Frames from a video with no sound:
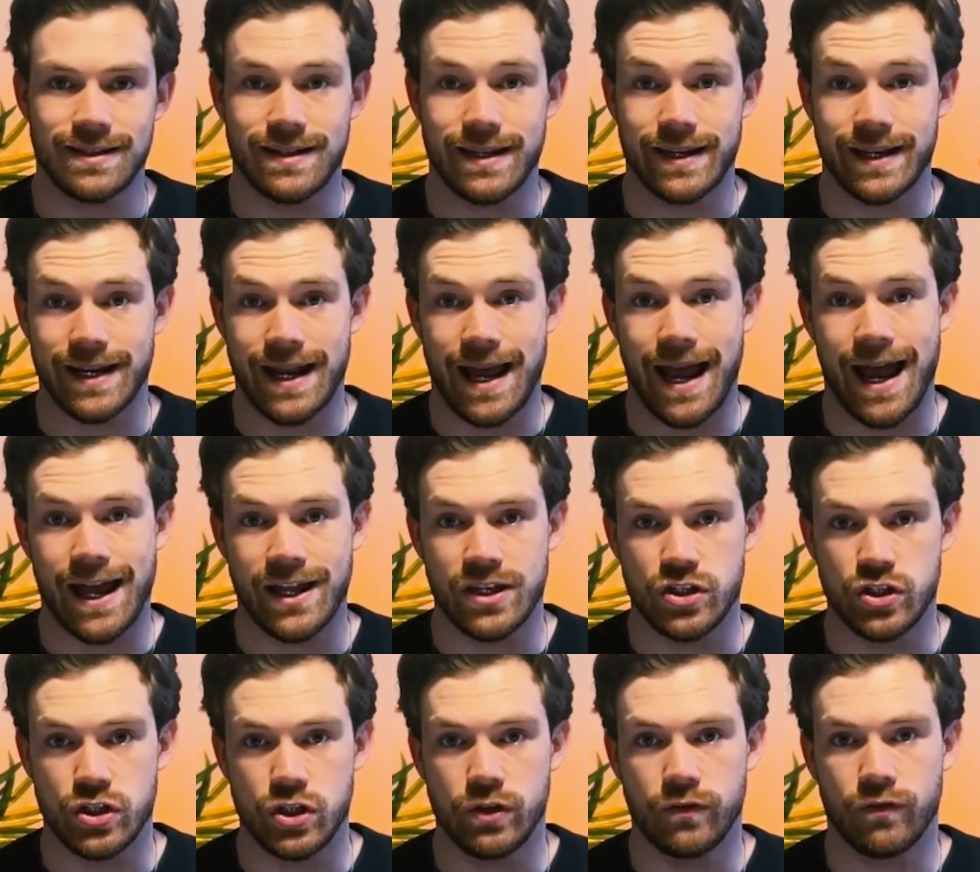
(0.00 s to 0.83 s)
They can
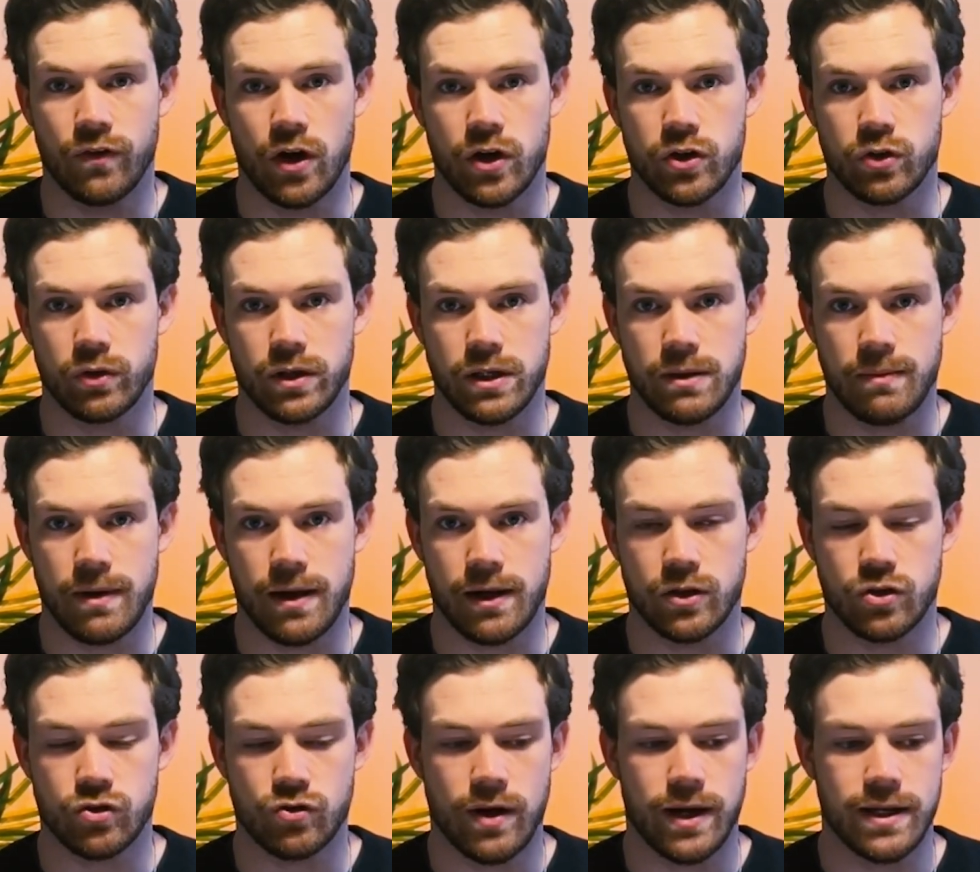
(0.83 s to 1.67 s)
add you via your
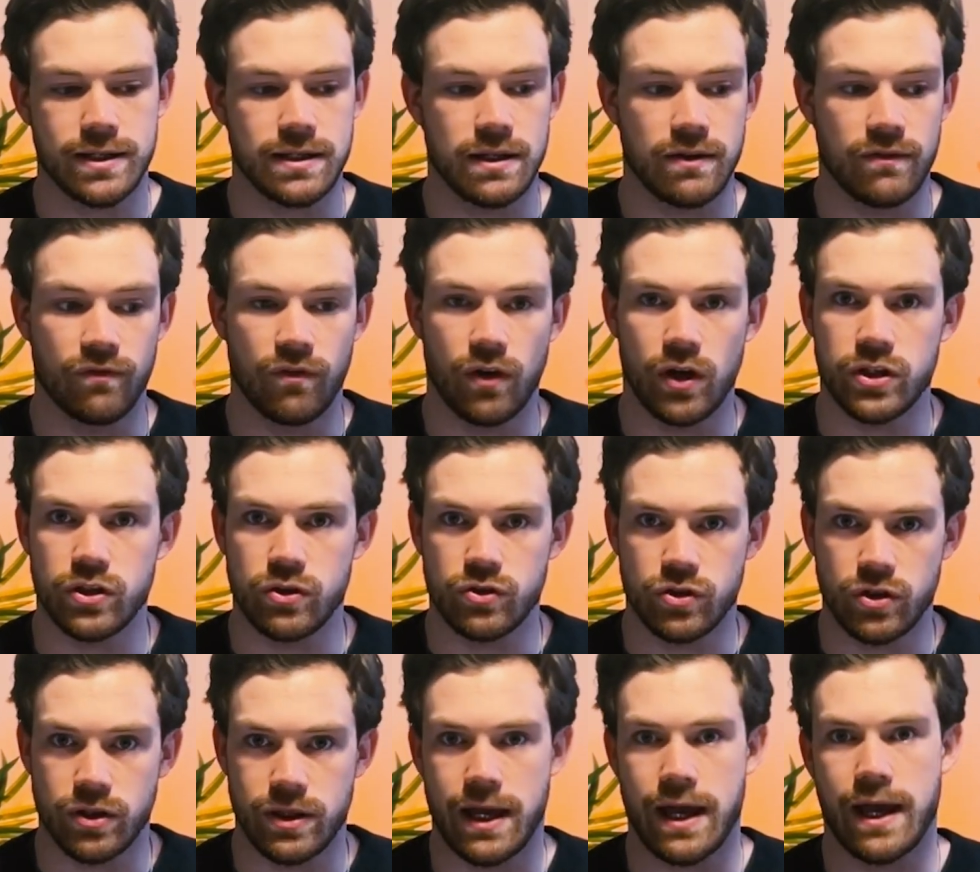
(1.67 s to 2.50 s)
email address, invite you
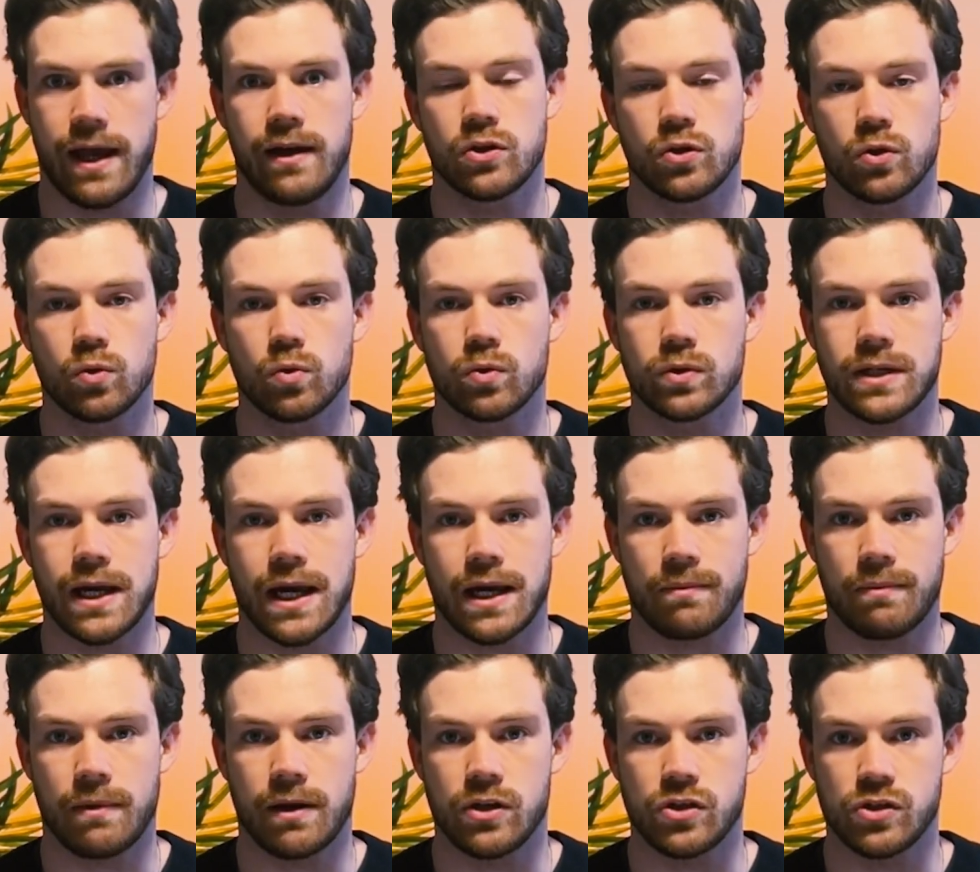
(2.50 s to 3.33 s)
to their Google
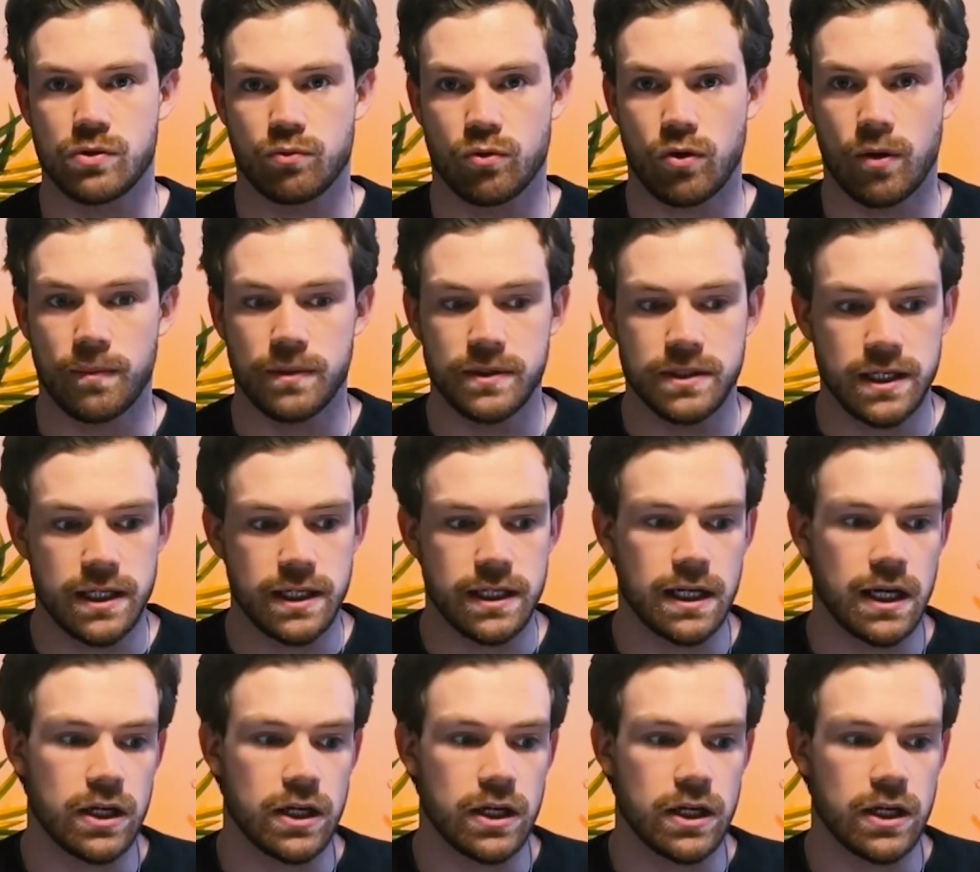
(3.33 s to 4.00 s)
Tag Manager property,